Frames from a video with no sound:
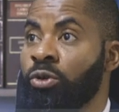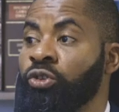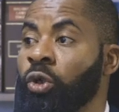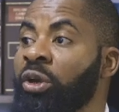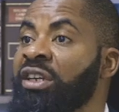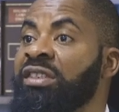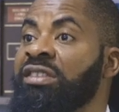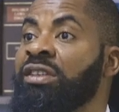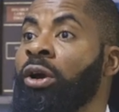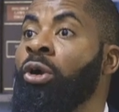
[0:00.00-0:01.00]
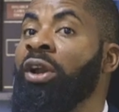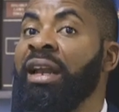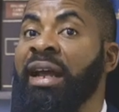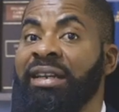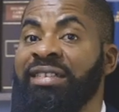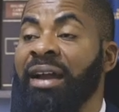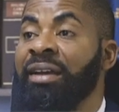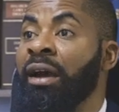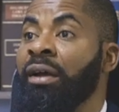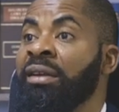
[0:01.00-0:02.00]
So it is these are
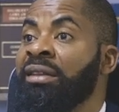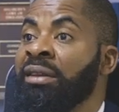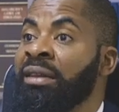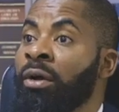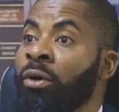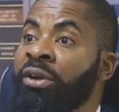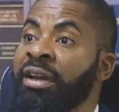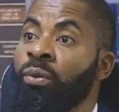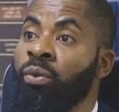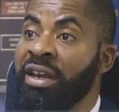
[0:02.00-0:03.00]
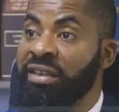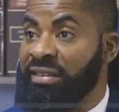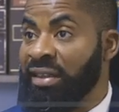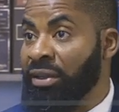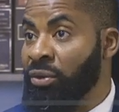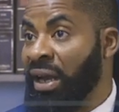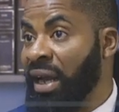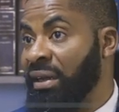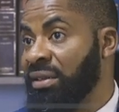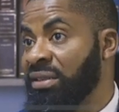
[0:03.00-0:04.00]
the only ways that you
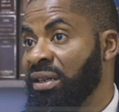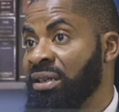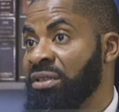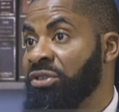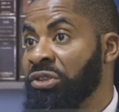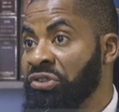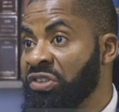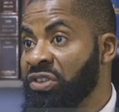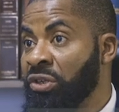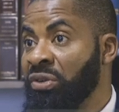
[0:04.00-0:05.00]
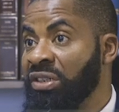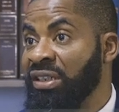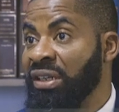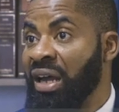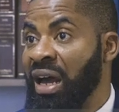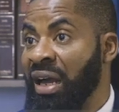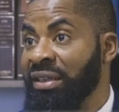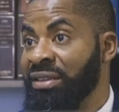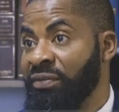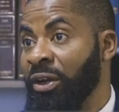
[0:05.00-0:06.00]
can reduce insecurity
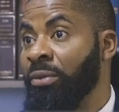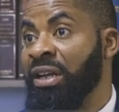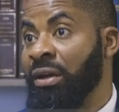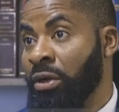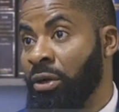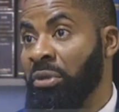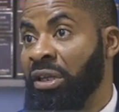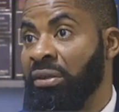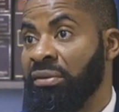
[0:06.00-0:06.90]
and develop the economy.